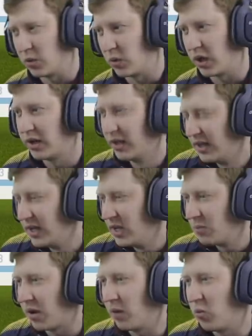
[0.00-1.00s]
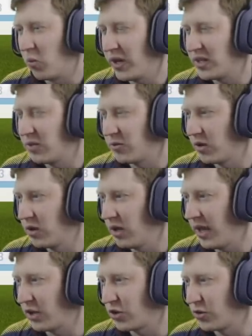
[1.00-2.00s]
anyone. But I'm waiting
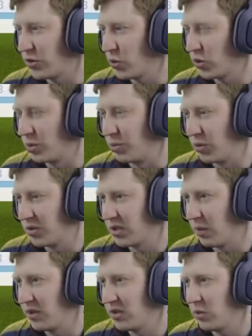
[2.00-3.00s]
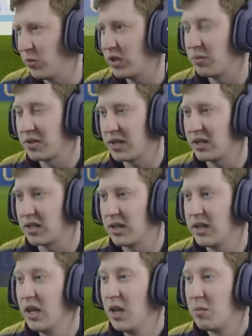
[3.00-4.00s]
for extra squad reports to come in so that we can
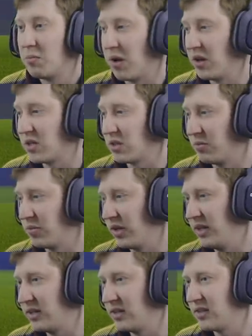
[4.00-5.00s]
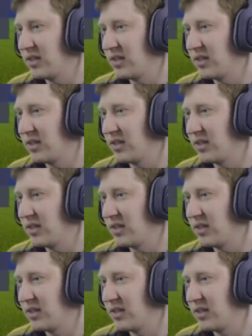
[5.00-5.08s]
potentially buy some players.